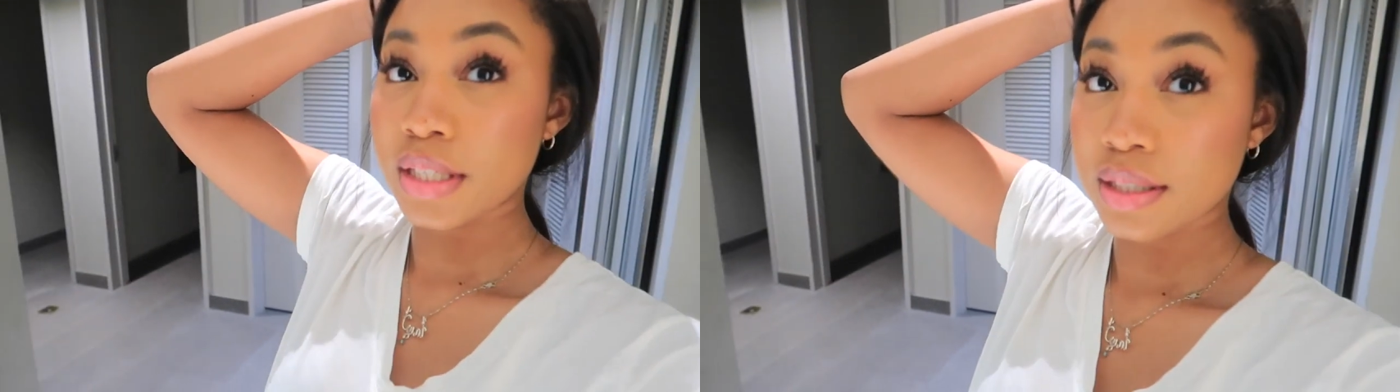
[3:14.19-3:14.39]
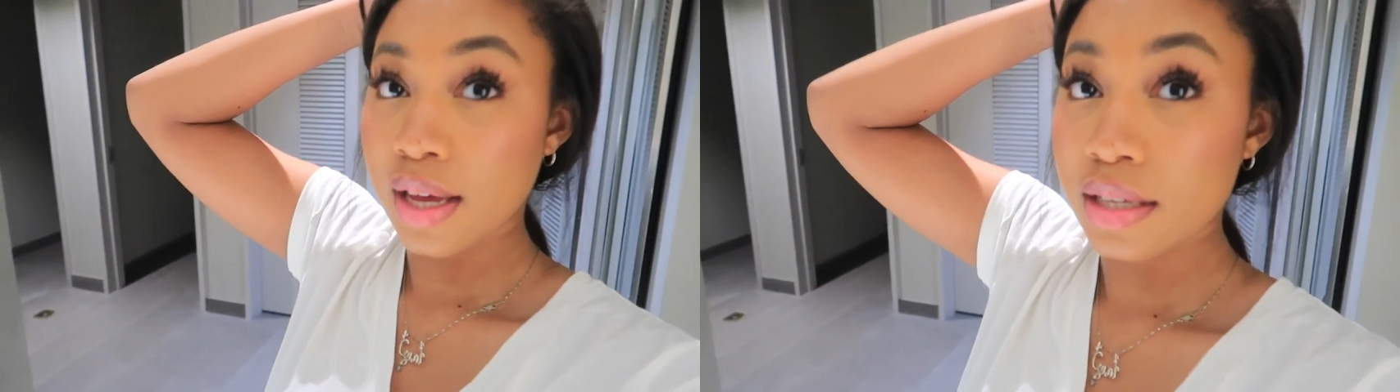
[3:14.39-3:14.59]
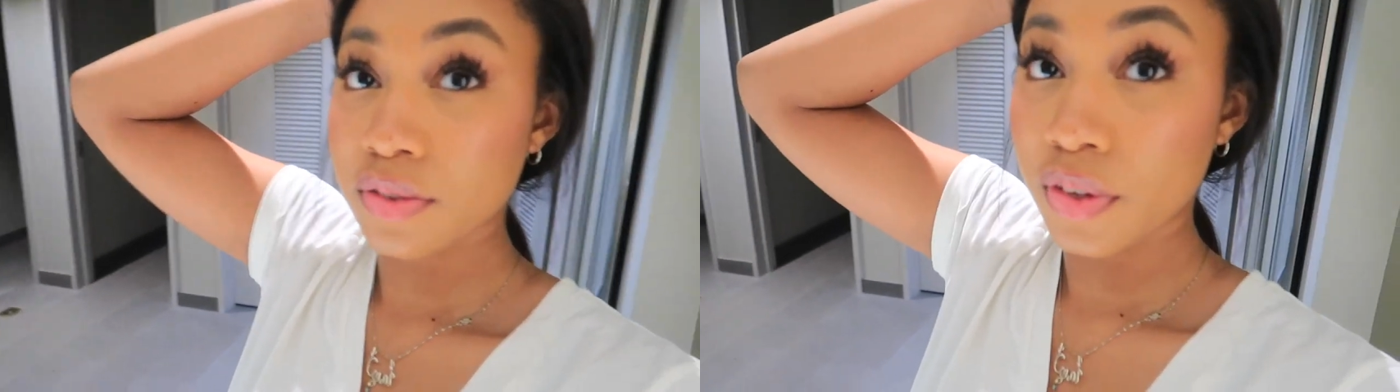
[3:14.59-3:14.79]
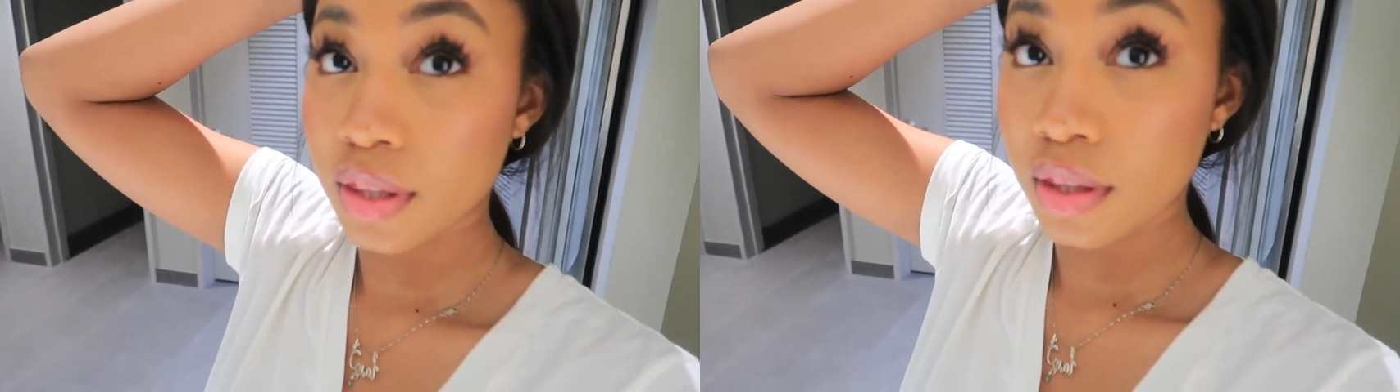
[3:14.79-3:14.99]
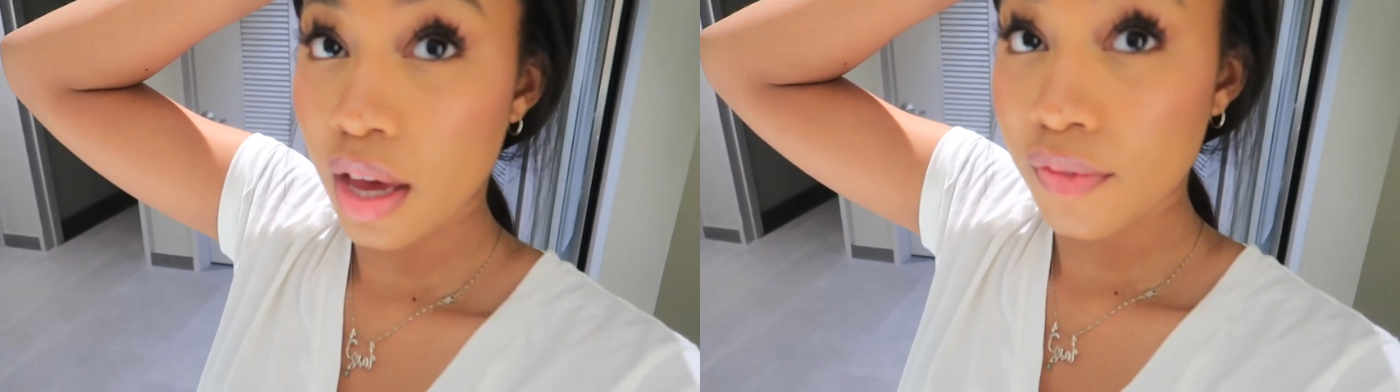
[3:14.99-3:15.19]
the Saks
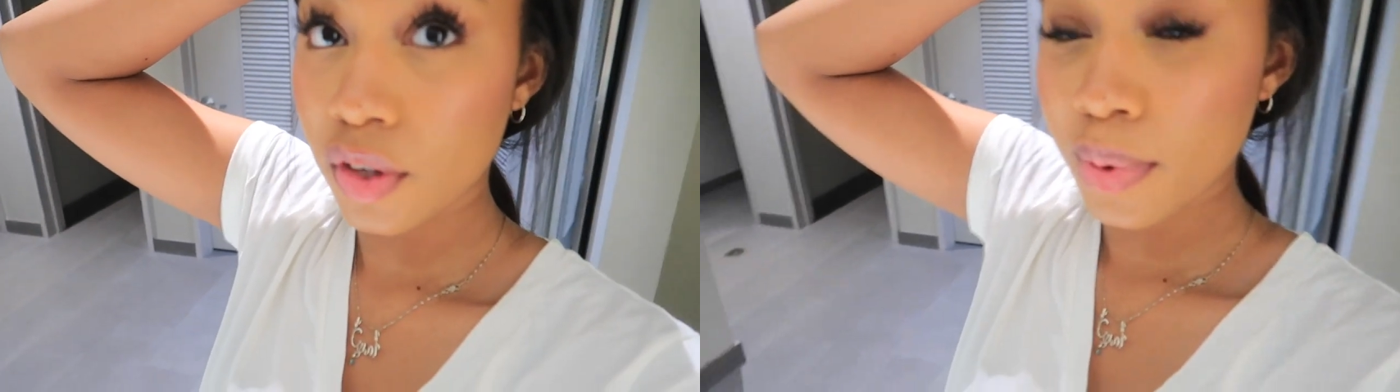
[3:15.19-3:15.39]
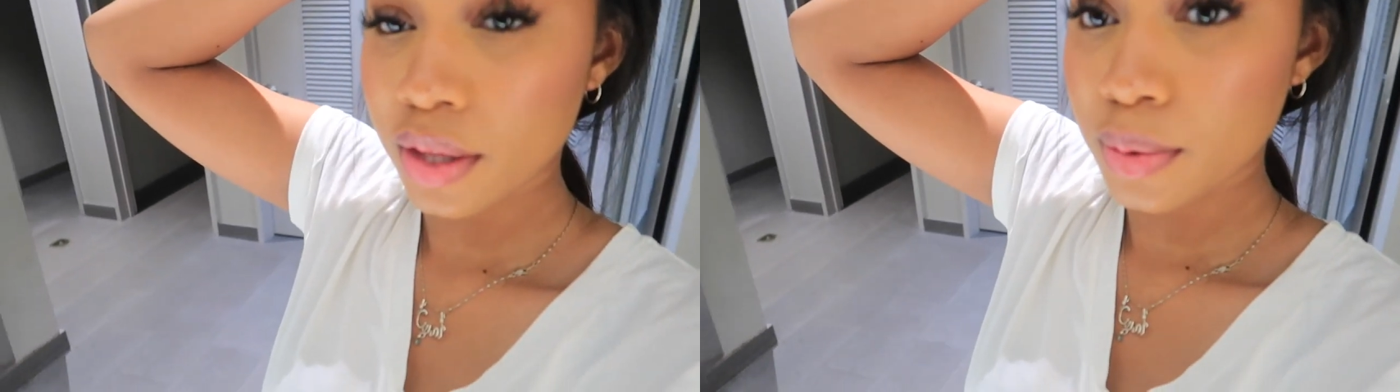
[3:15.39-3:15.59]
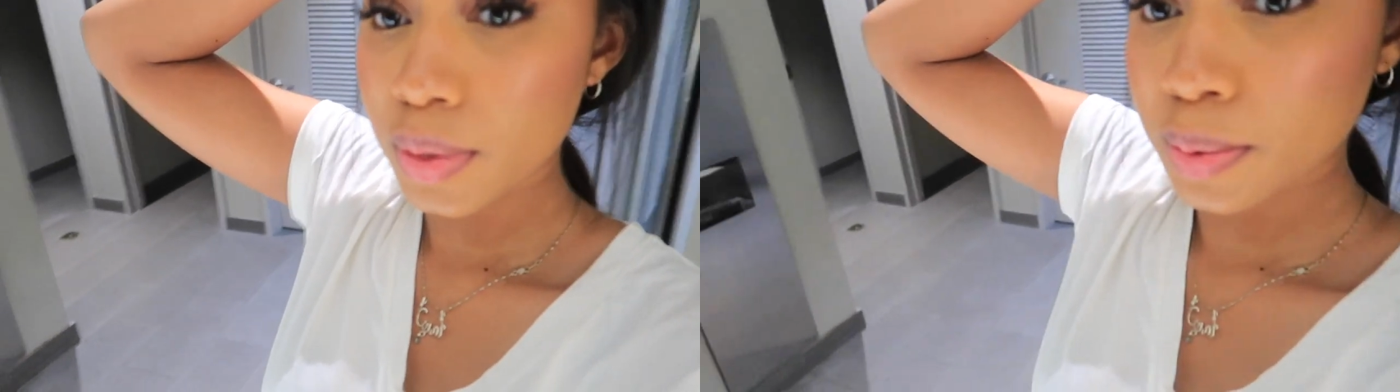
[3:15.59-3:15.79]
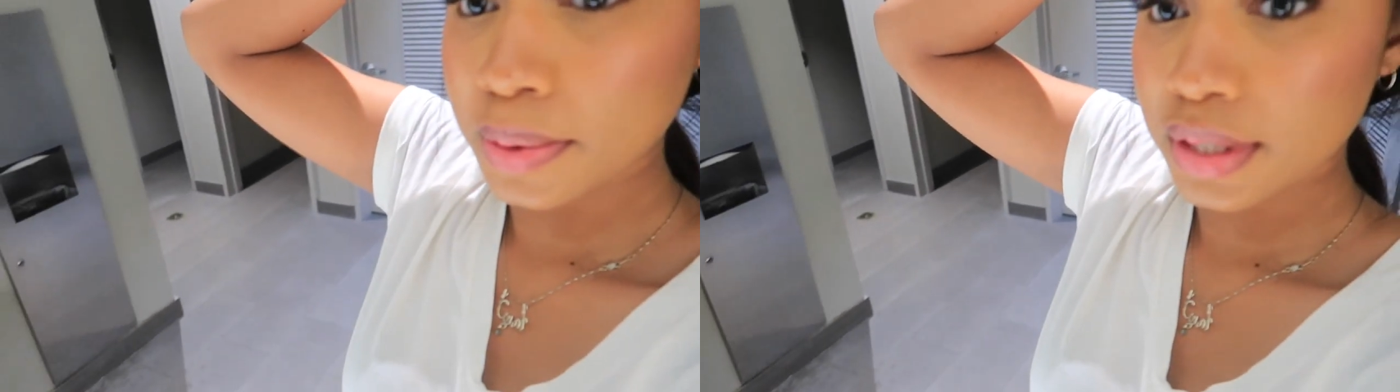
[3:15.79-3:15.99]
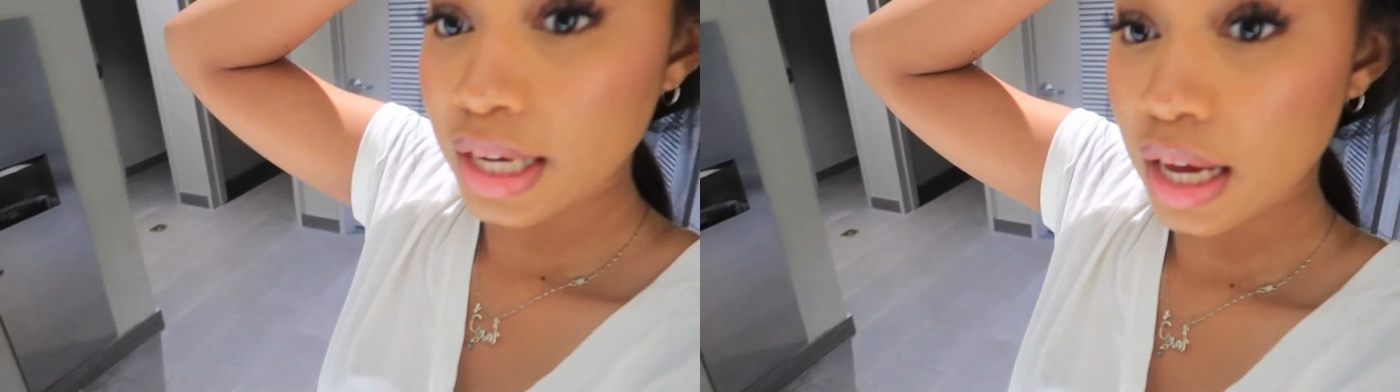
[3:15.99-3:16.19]
Fifth Avenue bathroom
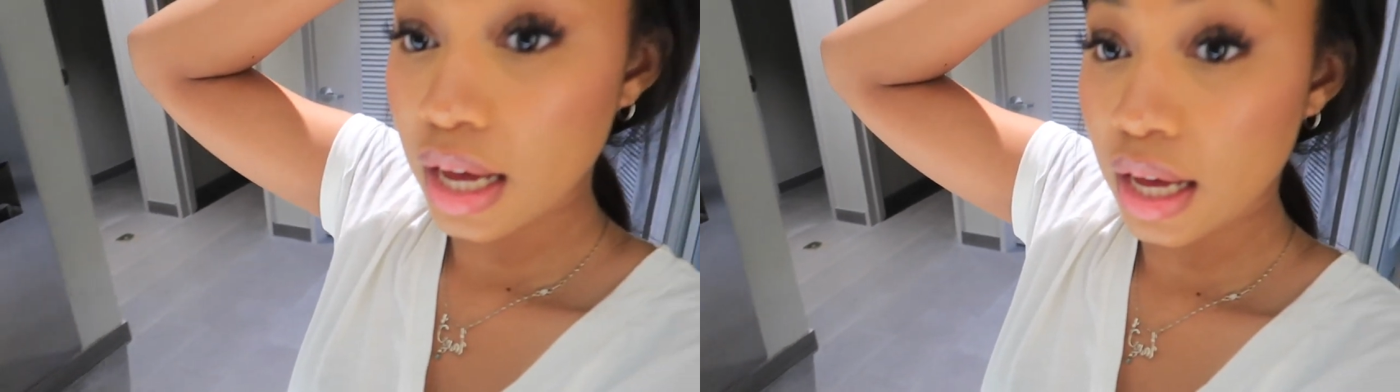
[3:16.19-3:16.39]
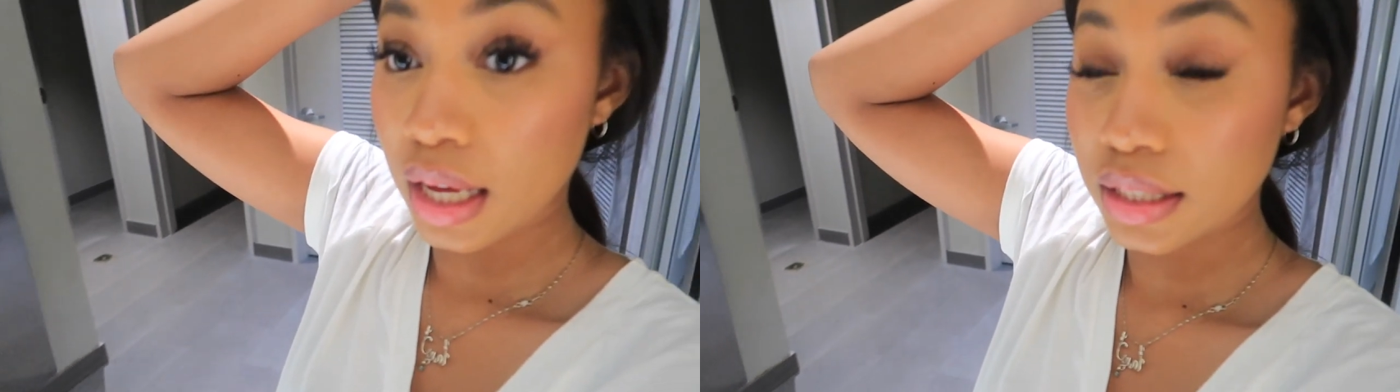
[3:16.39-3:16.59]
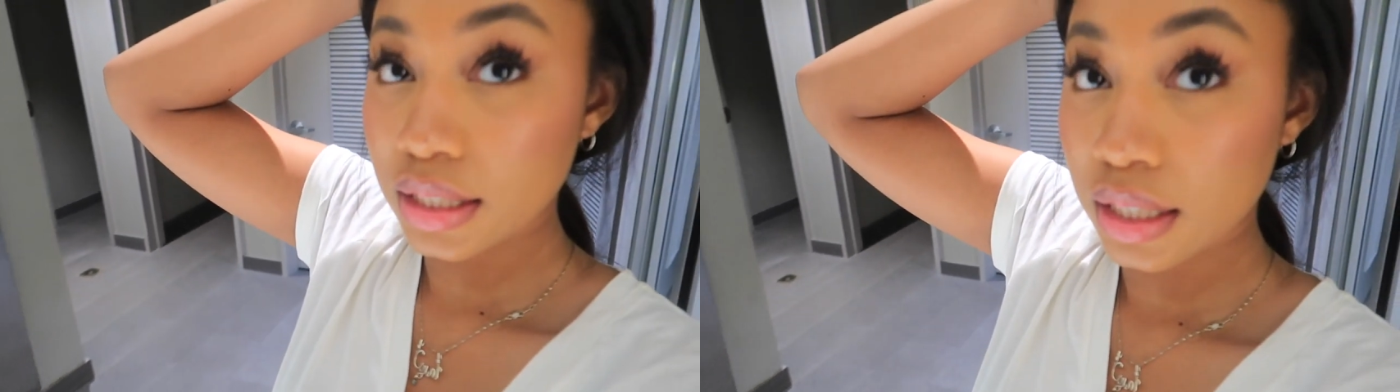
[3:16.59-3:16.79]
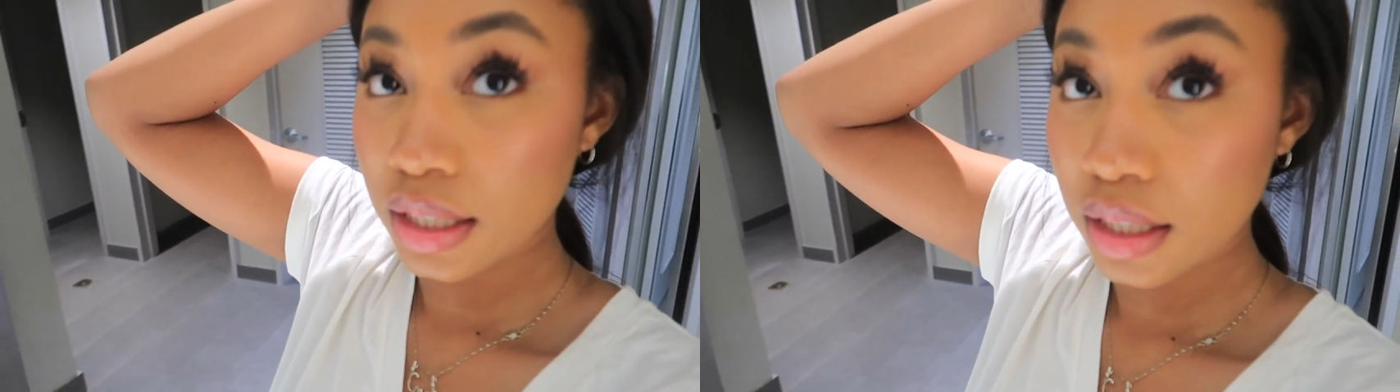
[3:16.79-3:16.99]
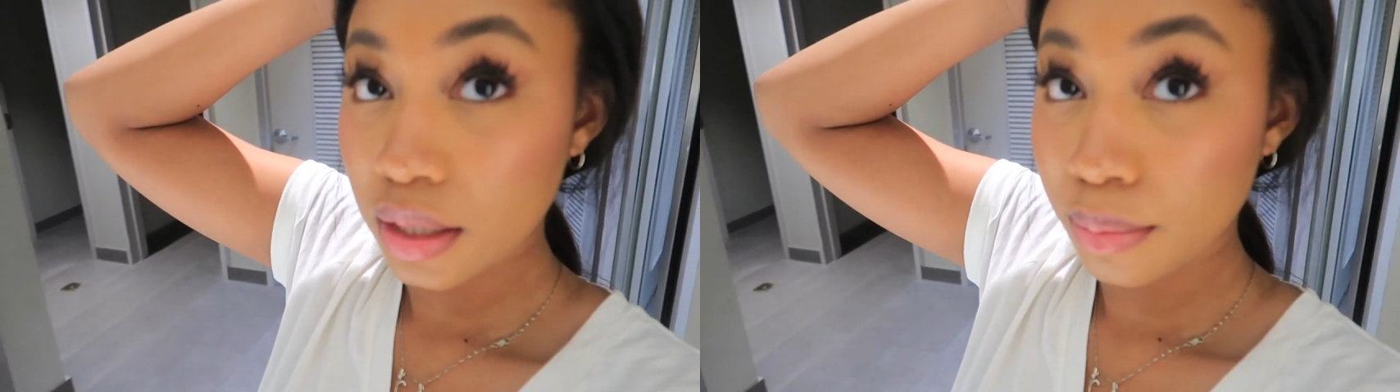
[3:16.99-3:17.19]
smells like hot
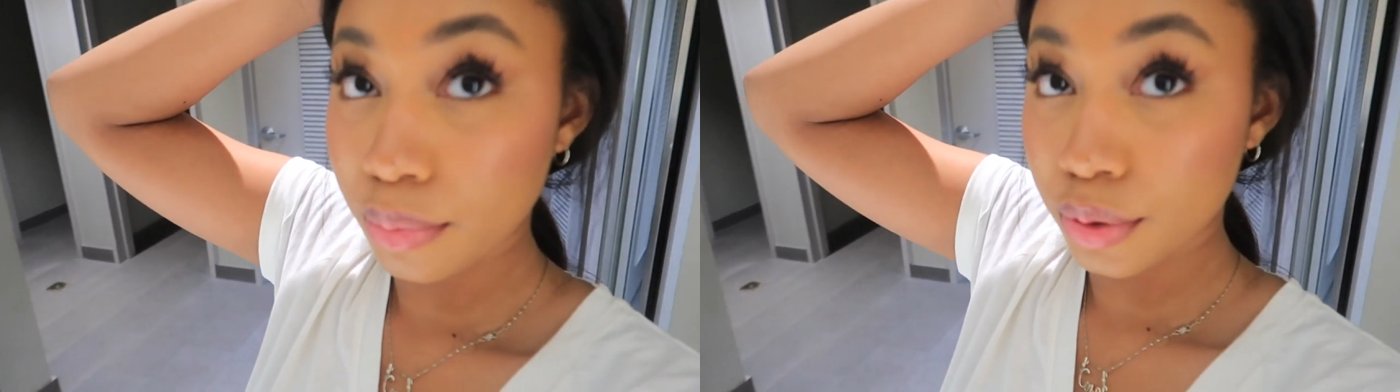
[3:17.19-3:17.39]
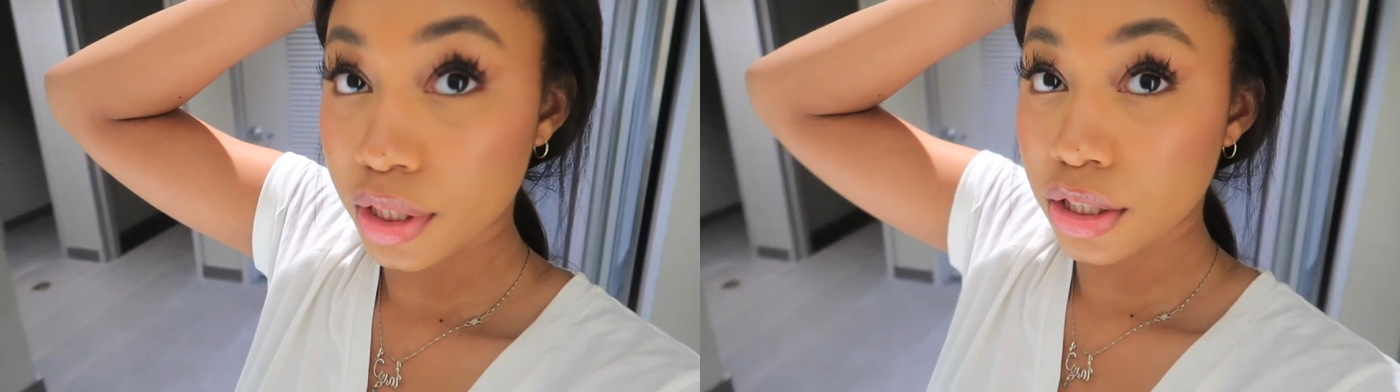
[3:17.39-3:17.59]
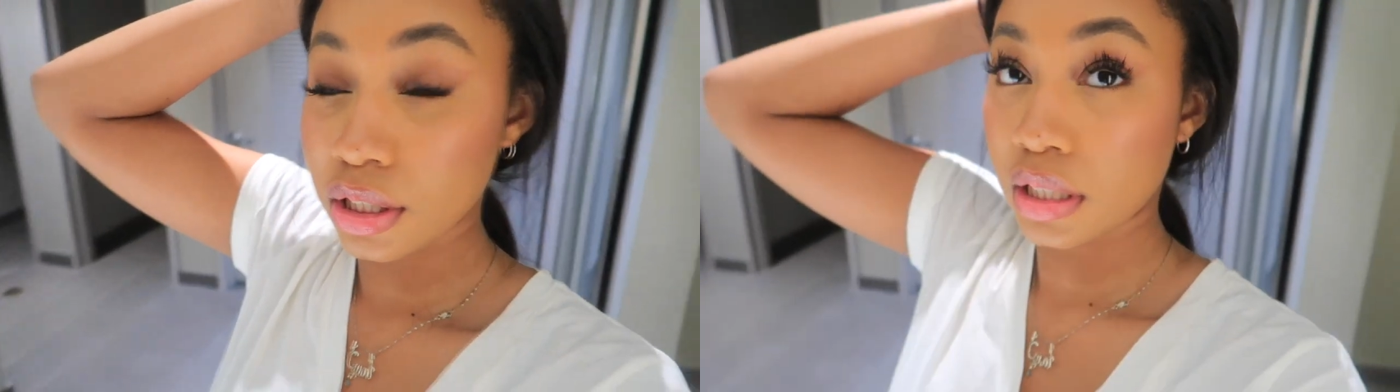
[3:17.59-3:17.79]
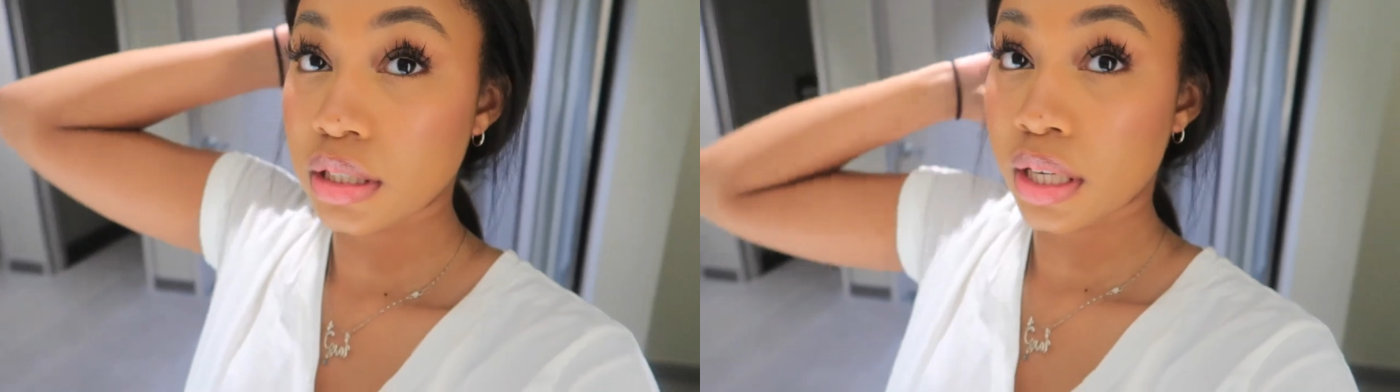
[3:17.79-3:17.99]
booty cheeks.